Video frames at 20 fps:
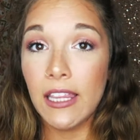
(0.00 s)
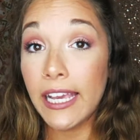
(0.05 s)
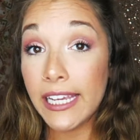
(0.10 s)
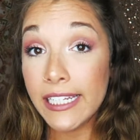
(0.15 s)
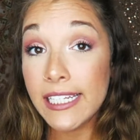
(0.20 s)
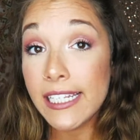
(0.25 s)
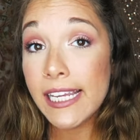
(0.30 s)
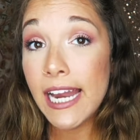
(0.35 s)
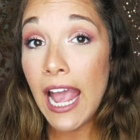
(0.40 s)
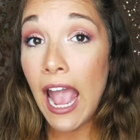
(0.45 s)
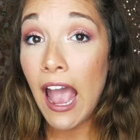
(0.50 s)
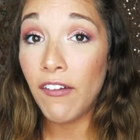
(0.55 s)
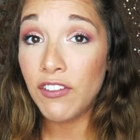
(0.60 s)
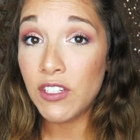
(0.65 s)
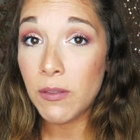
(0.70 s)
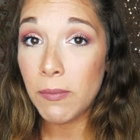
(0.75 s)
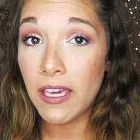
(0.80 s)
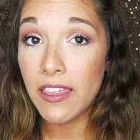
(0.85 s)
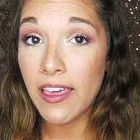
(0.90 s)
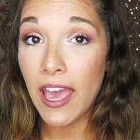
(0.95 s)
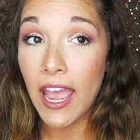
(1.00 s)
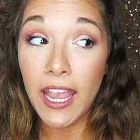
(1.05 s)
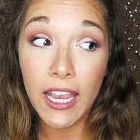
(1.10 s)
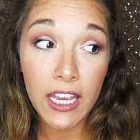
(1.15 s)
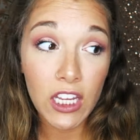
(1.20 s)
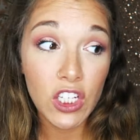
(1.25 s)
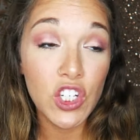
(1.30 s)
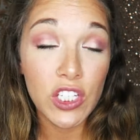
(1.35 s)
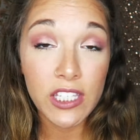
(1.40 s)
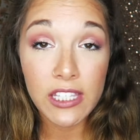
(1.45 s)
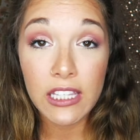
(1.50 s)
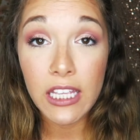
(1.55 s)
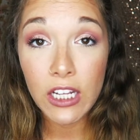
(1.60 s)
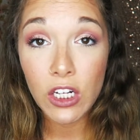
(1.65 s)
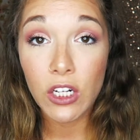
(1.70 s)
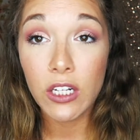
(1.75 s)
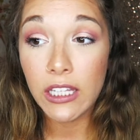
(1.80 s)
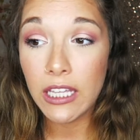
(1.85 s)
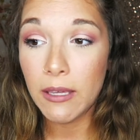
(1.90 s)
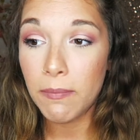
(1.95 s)
Like, it doesn't have to be that. It could just
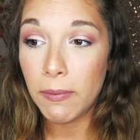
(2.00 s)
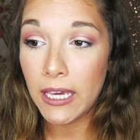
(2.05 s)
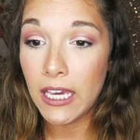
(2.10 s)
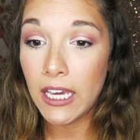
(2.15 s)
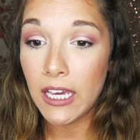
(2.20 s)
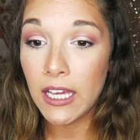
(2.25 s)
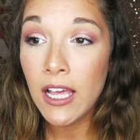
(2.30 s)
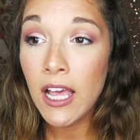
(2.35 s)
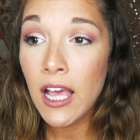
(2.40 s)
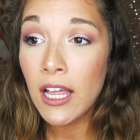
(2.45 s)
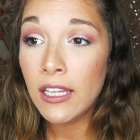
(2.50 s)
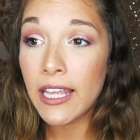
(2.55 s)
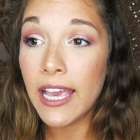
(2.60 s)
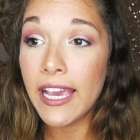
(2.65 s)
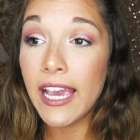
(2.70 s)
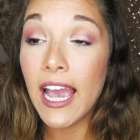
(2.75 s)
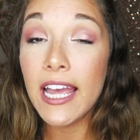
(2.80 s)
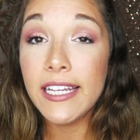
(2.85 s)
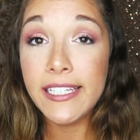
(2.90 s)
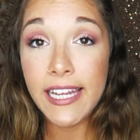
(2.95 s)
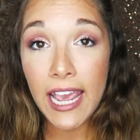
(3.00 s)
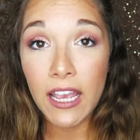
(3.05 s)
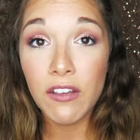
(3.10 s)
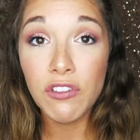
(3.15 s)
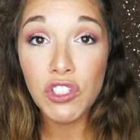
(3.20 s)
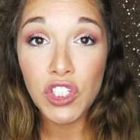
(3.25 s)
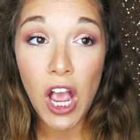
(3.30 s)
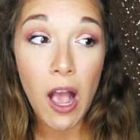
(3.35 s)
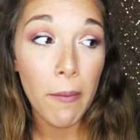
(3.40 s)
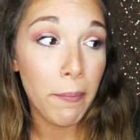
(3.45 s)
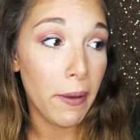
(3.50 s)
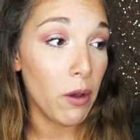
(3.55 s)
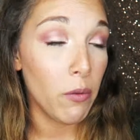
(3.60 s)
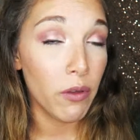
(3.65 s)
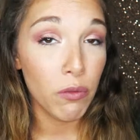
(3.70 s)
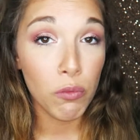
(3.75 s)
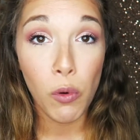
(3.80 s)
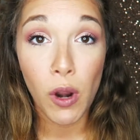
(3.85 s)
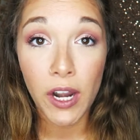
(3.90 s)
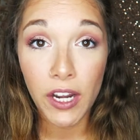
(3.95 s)
literally be like a day of shopping
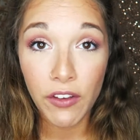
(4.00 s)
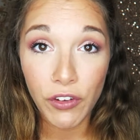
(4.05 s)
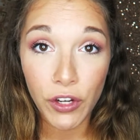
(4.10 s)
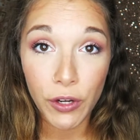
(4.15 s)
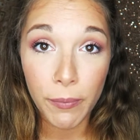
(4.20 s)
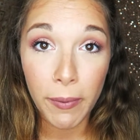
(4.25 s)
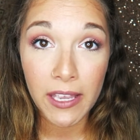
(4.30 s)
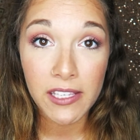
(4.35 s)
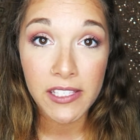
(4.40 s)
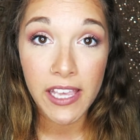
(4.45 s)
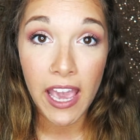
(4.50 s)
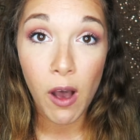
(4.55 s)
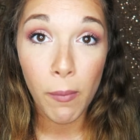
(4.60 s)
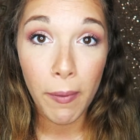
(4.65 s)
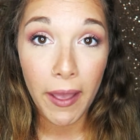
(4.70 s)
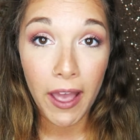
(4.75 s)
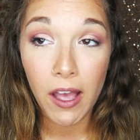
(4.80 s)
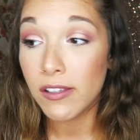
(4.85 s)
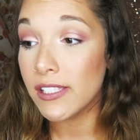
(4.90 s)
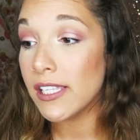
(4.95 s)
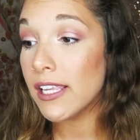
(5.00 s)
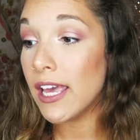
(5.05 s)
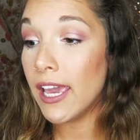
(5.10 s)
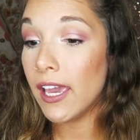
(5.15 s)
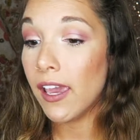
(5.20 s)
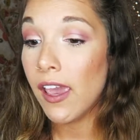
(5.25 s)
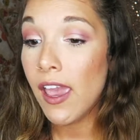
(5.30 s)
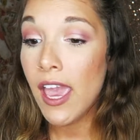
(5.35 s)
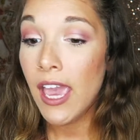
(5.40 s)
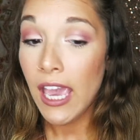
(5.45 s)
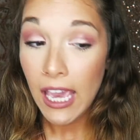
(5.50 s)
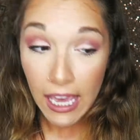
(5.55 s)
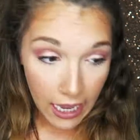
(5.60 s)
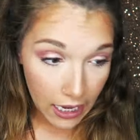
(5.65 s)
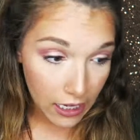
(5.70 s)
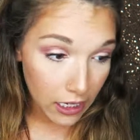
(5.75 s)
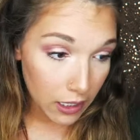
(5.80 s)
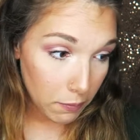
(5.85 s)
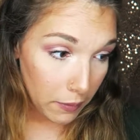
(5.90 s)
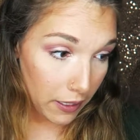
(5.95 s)
with one of your best gal pals. Like,
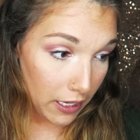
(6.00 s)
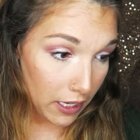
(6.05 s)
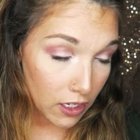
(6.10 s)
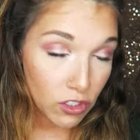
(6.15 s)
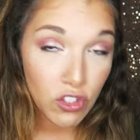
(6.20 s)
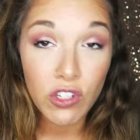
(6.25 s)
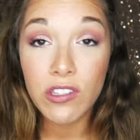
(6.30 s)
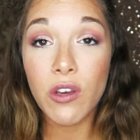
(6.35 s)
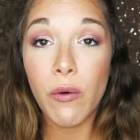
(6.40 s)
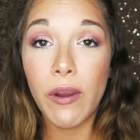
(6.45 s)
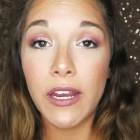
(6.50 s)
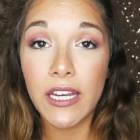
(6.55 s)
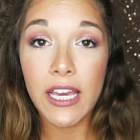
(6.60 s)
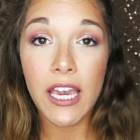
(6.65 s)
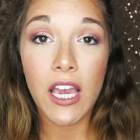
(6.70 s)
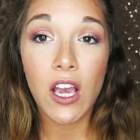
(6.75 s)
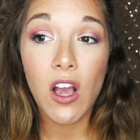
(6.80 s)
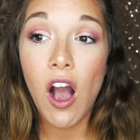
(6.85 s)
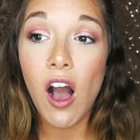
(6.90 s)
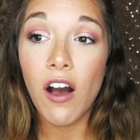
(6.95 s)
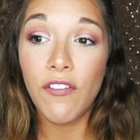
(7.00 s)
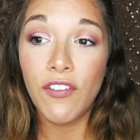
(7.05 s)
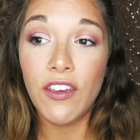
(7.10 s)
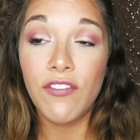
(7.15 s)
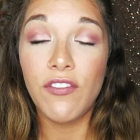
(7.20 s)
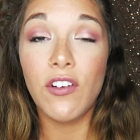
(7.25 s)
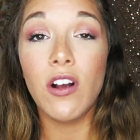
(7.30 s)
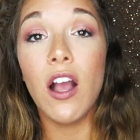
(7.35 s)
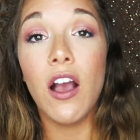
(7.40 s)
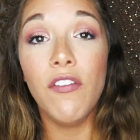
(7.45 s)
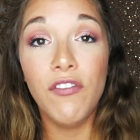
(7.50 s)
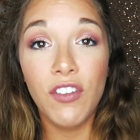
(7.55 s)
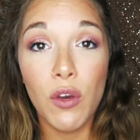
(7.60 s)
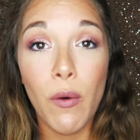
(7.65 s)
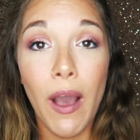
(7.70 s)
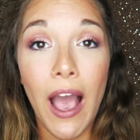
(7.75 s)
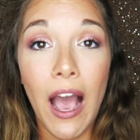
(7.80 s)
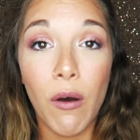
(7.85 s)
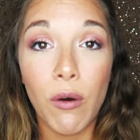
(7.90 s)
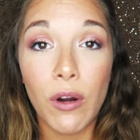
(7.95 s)
it could be just going to get coffee for a
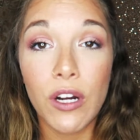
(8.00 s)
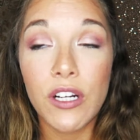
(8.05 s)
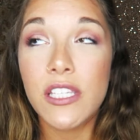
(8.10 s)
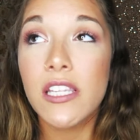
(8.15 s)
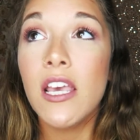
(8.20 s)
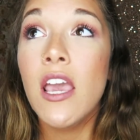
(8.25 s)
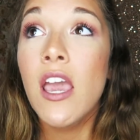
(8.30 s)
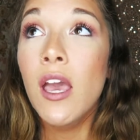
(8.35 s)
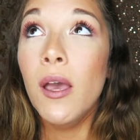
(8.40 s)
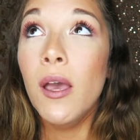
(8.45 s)
few hours.